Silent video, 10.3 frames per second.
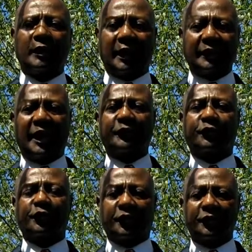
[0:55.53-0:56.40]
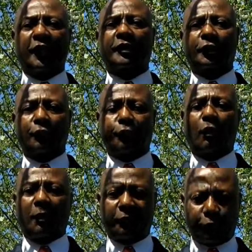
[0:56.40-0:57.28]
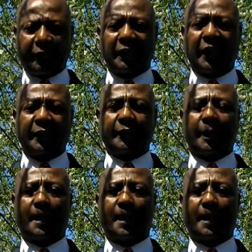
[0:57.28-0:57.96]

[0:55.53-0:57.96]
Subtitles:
that NYCHA is conducting a form of redlining.